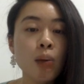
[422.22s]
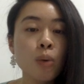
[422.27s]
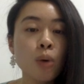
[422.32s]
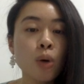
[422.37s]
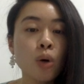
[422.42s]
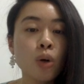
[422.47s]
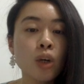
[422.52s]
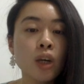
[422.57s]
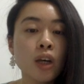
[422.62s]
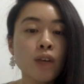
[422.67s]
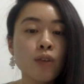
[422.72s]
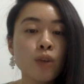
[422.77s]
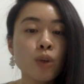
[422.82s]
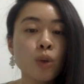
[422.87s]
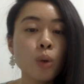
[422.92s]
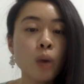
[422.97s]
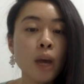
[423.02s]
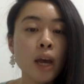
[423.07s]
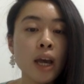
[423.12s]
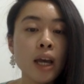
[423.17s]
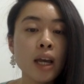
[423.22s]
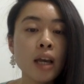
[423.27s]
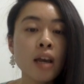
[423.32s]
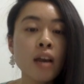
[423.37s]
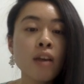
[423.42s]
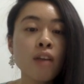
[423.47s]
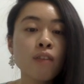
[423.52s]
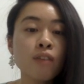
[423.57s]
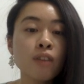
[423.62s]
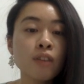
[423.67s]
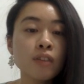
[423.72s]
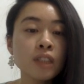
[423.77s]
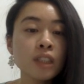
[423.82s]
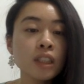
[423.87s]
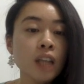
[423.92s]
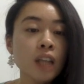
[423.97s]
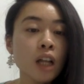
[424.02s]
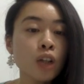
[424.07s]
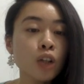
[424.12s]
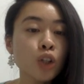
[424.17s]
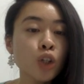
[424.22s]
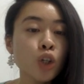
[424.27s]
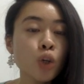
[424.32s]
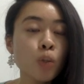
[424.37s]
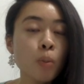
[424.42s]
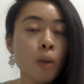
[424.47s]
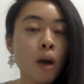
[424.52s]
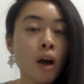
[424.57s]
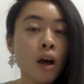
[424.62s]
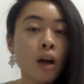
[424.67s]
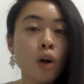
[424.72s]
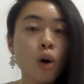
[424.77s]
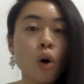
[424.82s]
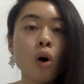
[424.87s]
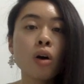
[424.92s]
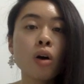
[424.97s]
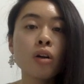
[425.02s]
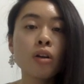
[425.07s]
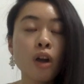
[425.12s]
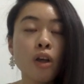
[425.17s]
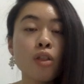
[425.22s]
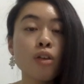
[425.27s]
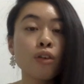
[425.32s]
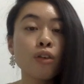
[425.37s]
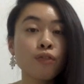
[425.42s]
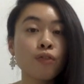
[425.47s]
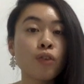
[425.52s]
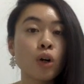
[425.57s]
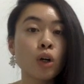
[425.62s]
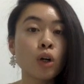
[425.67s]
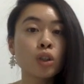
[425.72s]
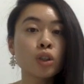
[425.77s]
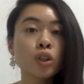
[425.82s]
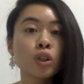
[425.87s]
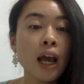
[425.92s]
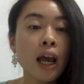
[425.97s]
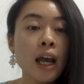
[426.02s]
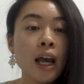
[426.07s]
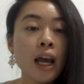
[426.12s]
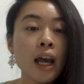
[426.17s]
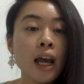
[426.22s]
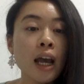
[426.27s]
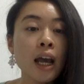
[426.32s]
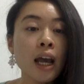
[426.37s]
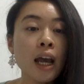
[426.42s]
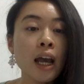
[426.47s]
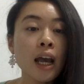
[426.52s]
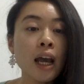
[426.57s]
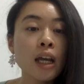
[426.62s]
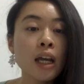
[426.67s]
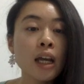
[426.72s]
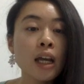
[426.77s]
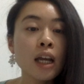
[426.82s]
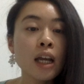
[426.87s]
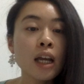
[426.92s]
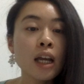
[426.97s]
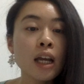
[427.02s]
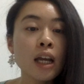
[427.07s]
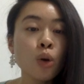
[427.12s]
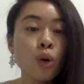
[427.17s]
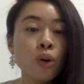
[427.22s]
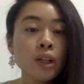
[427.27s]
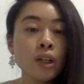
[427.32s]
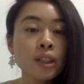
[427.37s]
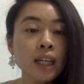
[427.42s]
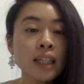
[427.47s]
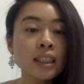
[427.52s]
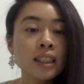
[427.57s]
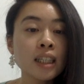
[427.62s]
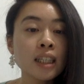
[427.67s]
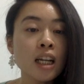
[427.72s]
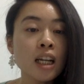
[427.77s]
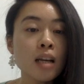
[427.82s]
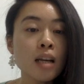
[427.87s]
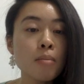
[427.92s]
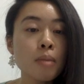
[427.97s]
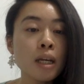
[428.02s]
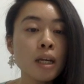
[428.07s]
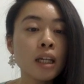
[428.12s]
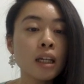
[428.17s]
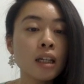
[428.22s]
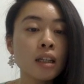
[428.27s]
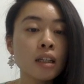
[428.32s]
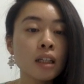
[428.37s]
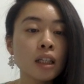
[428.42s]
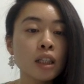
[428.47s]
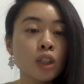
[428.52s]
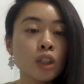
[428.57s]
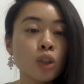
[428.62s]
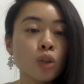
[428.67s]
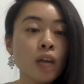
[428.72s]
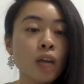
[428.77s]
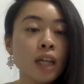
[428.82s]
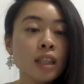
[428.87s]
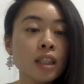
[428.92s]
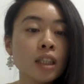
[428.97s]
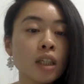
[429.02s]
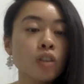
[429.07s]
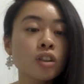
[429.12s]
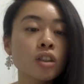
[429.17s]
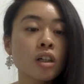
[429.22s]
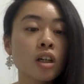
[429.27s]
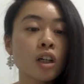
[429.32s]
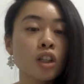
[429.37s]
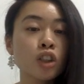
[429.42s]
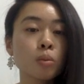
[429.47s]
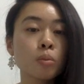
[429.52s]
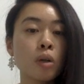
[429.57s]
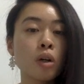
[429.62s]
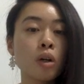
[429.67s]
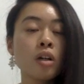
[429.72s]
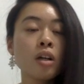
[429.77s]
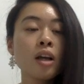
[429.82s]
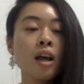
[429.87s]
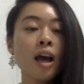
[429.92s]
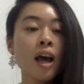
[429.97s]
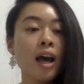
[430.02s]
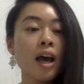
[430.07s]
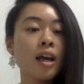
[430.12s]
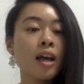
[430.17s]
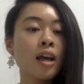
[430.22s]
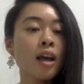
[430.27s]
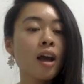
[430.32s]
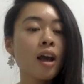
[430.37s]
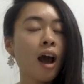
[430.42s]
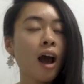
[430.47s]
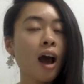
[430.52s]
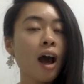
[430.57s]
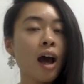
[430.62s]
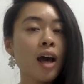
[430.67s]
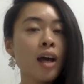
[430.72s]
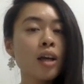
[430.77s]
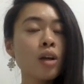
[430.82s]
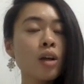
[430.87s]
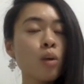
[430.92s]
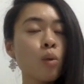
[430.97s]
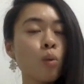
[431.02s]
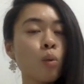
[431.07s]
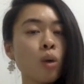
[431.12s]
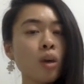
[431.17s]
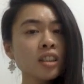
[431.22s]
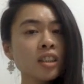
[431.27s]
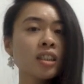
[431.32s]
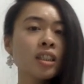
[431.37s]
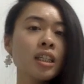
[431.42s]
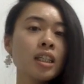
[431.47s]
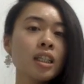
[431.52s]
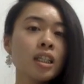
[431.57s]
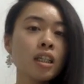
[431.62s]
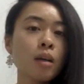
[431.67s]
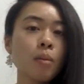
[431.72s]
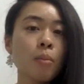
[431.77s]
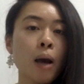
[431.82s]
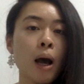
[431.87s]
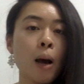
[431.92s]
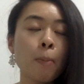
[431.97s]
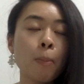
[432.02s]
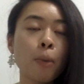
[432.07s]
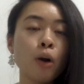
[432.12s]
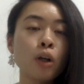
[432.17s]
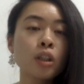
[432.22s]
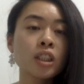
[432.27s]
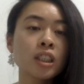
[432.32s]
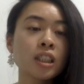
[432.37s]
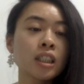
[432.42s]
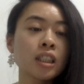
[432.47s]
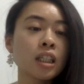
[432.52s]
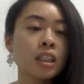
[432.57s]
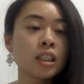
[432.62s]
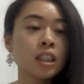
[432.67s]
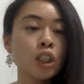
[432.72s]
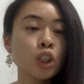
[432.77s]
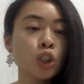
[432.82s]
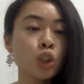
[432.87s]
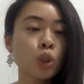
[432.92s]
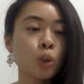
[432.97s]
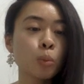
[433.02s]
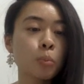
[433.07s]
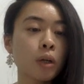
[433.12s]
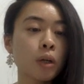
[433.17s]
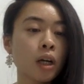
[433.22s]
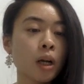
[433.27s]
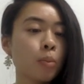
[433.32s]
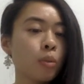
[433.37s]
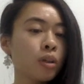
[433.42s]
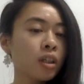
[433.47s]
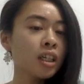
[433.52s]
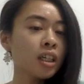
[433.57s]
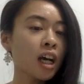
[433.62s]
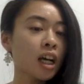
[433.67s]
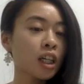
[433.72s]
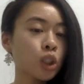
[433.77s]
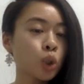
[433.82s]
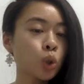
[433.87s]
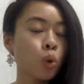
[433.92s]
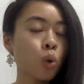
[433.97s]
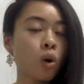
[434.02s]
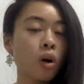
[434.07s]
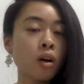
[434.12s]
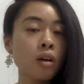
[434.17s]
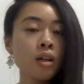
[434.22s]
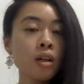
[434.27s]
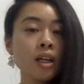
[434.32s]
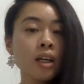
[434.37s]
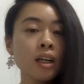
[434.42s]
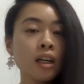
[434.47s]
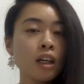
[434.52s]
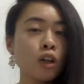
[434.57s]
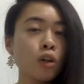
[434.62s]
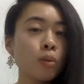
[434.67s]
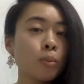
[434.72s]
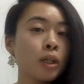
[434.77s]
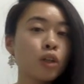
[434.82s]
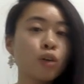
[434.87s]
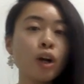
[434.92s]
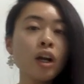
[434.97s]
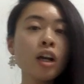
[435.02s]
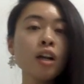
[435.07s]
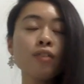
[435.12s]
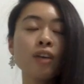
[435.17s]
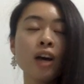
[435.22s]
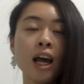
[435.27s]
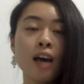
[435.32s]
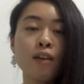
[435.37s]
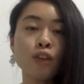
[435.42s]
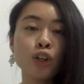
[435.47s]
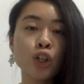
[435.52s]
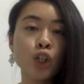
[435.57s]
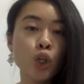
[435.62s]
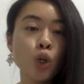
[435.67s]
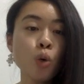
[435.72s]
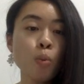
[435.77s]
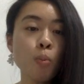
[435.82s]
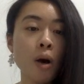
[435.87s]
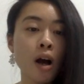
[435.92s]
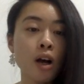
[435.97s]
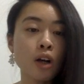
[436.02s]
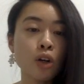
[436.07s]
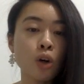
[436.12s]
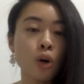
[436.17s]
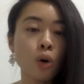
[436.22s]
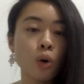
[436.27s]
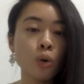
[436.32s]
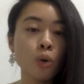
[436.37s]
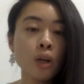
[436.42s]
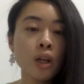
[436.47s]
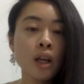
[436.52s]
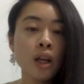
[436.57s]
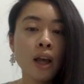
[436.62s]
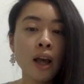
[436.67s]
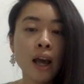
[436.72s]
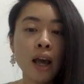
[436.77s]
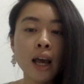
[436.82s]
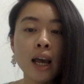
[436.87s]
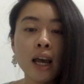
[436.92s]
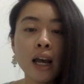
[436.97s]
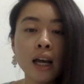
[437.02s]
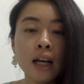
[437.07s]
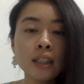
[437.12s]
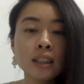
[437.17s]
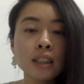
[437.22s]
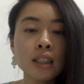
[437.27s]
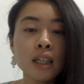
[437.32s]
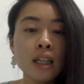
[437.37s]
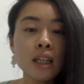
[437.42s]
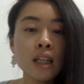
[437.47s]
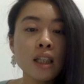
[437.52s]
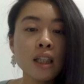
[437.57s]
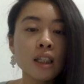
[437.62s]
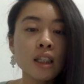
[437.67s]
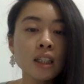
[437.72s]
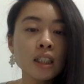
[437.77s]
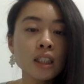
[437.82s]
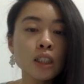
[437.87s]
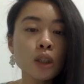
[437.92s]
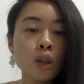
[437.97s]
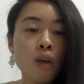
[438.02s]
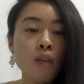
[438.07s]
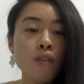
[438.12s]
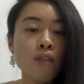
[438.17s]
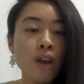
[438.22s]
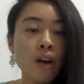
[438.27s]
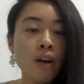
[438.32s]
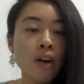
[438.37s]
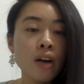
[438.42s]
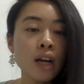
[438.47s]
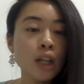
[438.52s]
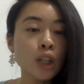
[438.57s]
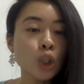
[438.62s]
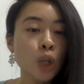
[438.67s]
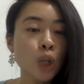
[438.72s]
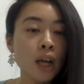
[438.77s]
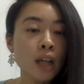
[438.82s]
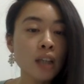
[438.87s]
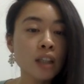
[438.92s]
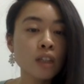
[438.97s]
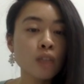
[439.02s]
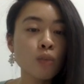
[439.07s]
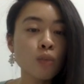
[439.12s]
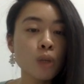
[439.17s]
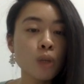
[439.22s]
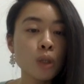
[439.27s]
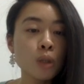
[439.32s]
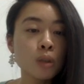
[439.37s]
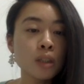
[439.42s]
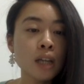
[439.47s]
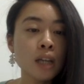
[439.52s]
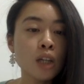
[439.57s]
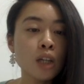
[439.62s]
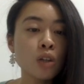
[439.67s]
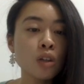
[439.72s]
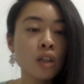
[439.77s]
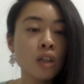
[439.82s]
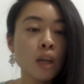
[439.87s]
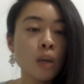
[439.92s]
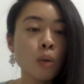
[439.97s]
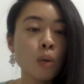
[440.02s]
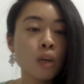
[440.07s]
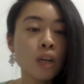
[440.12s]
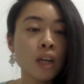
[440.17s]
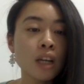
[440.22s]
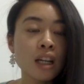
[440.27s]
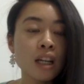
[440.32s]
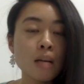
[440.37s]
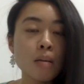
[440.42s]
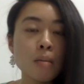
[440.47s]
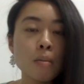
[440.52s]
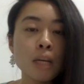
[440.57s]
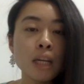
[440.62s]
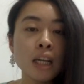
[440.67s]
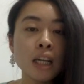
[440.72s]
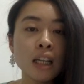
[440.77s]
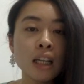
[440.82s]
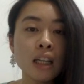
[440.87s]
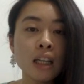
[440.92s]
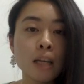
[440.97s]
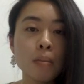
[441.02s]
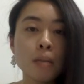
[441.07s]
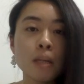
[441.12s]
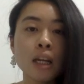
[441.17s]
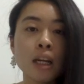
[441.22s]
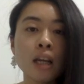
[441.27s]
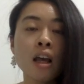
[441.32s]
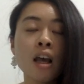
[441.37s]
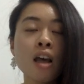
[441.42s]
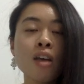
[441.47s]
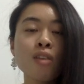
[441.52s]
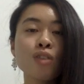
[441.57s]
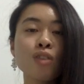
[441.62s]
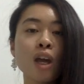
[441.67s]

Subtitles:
I will give you a $15 coupon on the first order. And notice I said immediately. So that tells the customer, hey, I was thinking about purchasing a t-shirt, but I'm really not sure. It'll be great if I have a coupon code. And this is very attractive when you say they will get it immediately, meaning